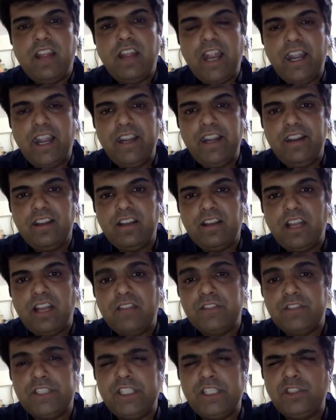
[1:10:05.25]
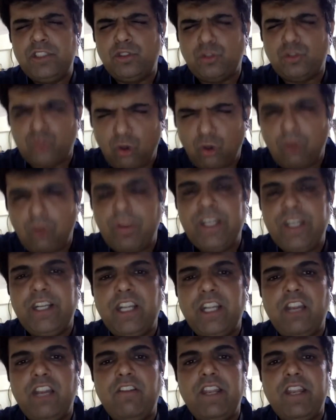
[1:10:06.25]
And I've seen so many
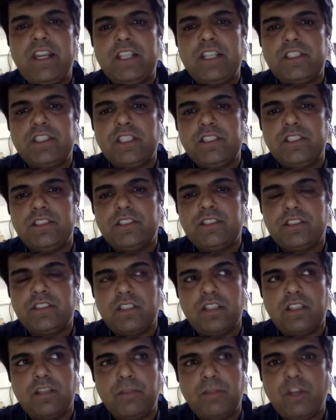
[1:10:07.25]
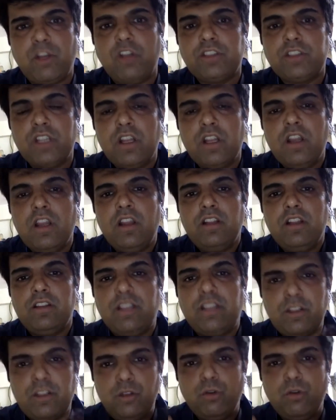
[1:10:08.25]
delivery kitchens because
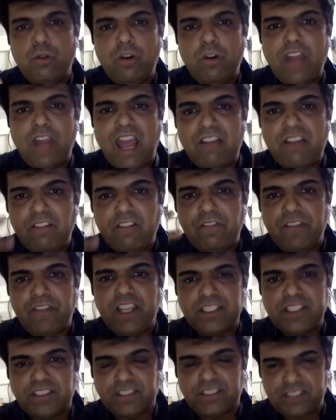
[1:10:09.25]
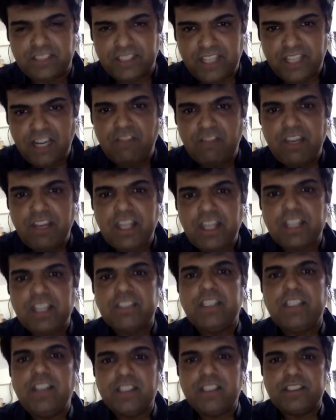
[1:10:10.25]
you don't have a face. Delivery
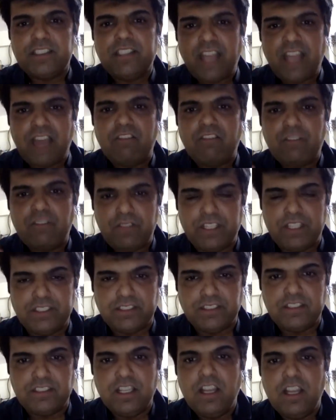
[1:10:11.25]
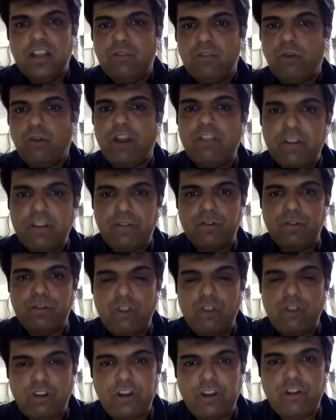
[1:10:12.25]
kitchen doesn't have a face. Whatever food
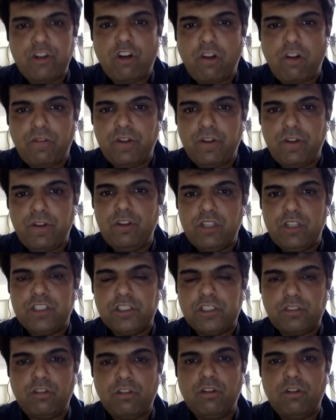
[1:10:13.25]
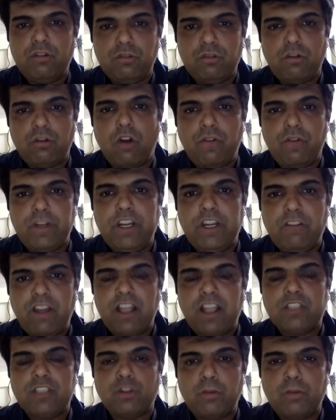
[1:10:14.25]
you're going to offer, you're just going to offer it
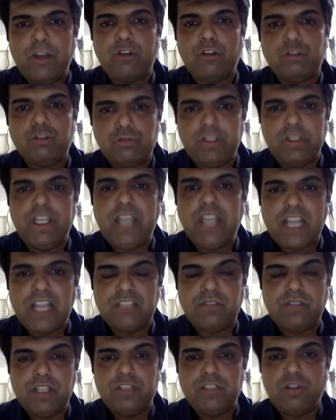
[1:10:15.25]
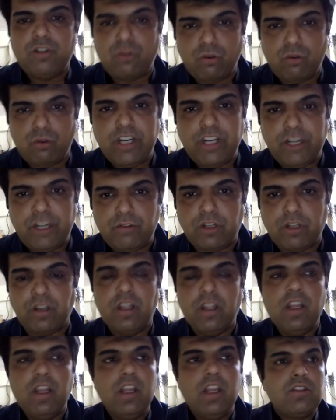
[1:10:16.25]
via Zomato, Swiggy, as well as your own network.
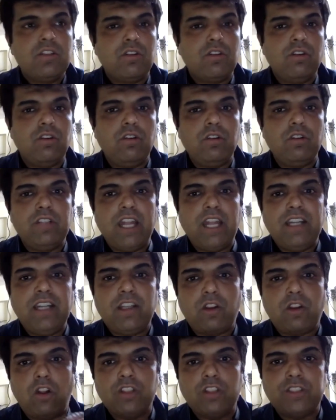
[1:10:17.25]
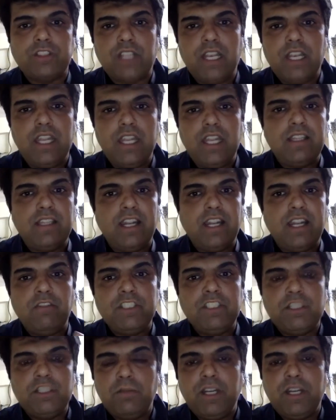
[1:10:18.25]
So that cross-selling, that
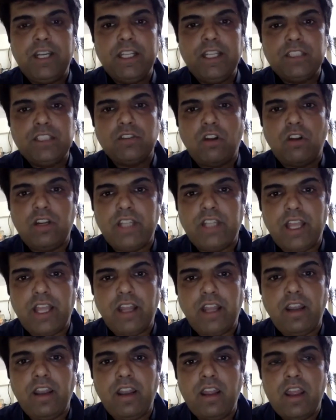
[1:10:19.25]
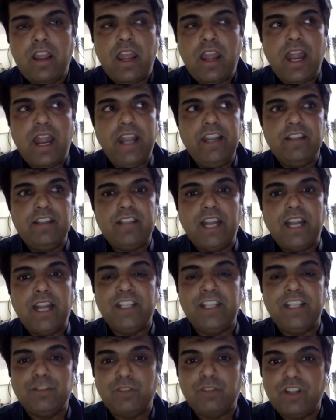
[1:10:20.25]
visibility is not there. And
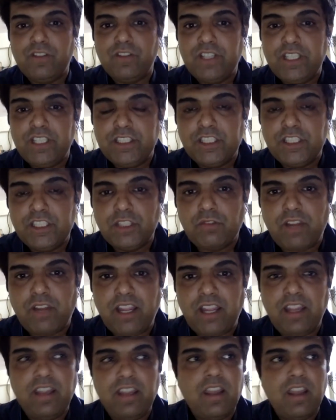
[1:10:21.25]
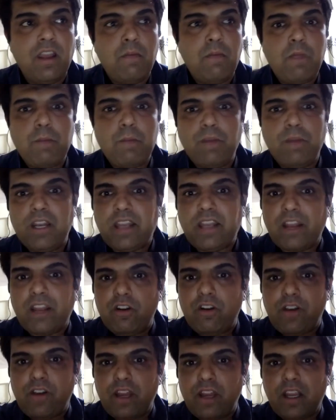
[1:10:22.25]
that is one of the reasons why people
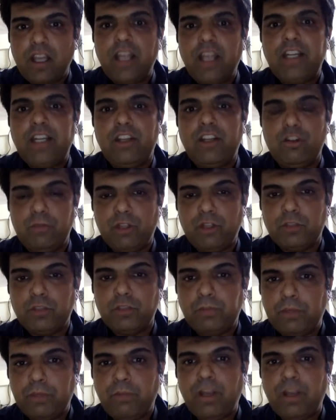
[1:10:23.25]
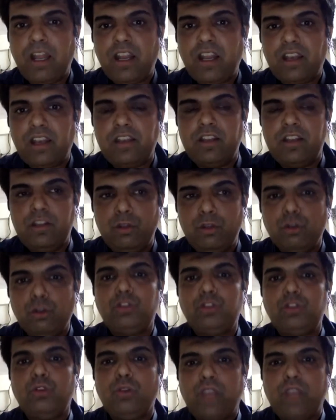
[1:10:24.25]
cannot recollect you, because people are
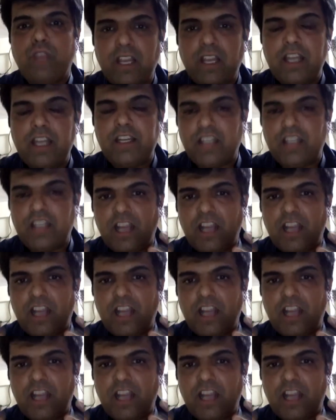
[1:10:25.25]
used to recollect.